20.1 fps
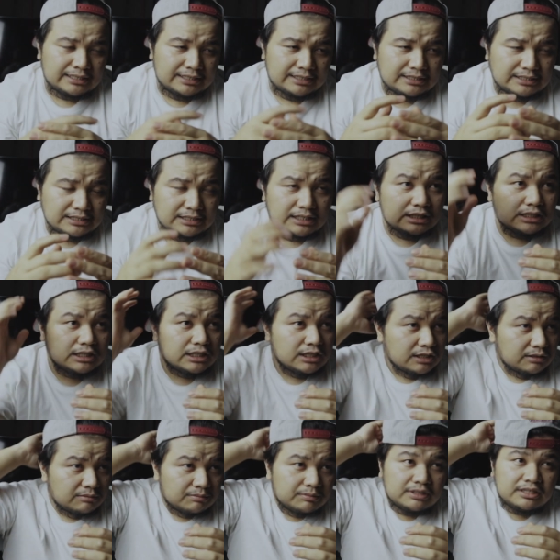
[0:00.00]
It's not
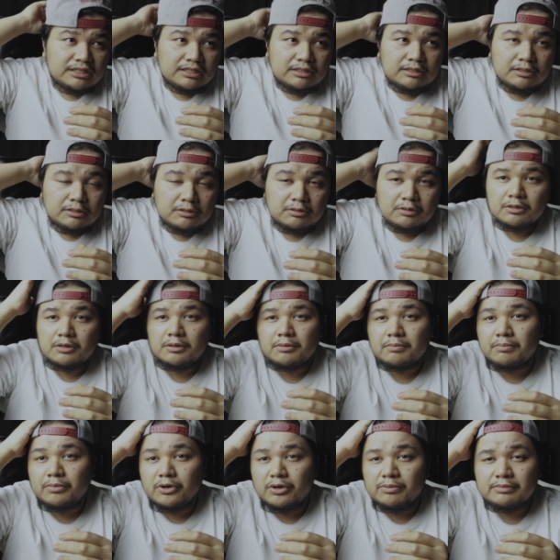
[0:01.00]
gonna be
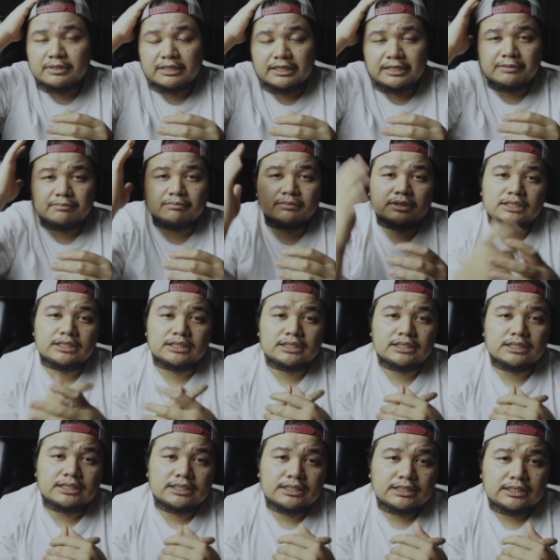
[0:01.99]
permanent, but
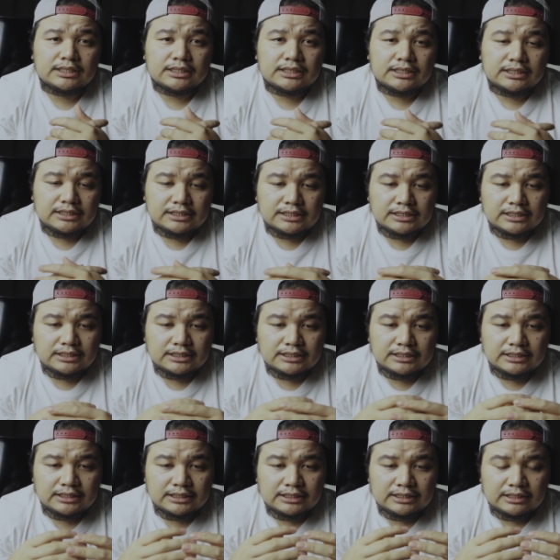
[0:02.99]
it's gonna
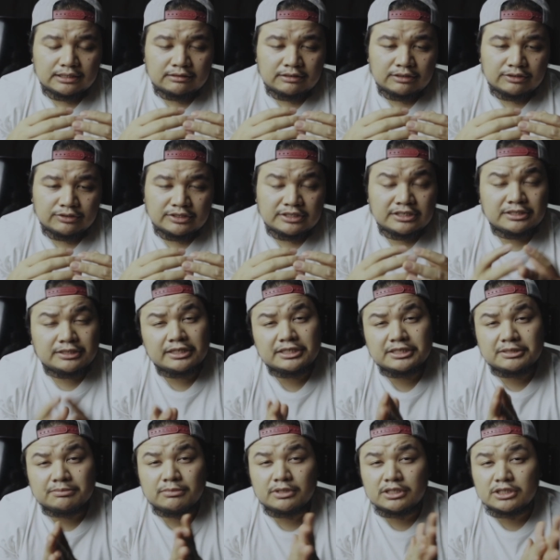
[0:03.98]
take around
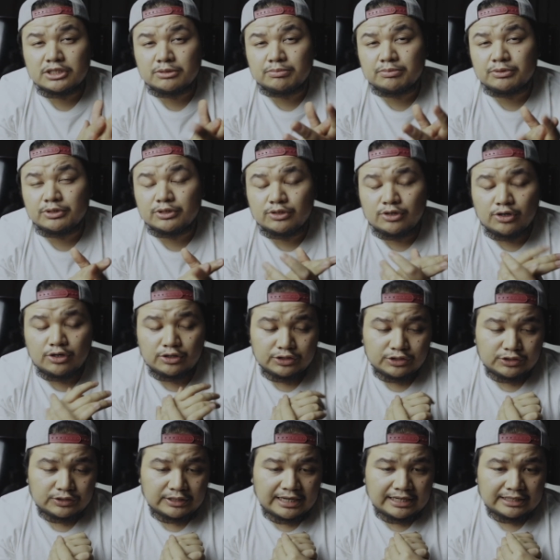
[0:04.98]
six months per
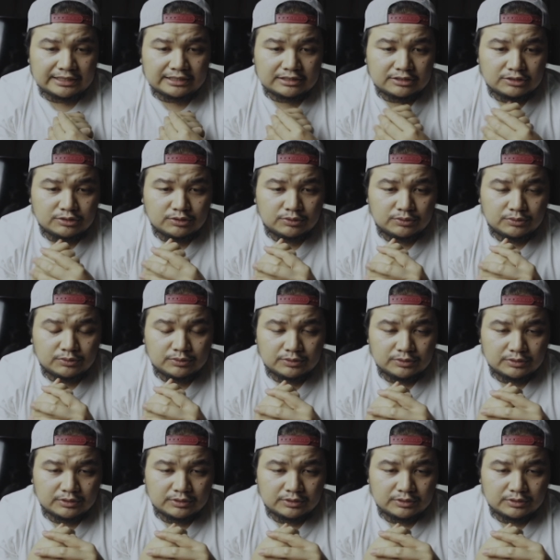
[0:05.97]
contract. So,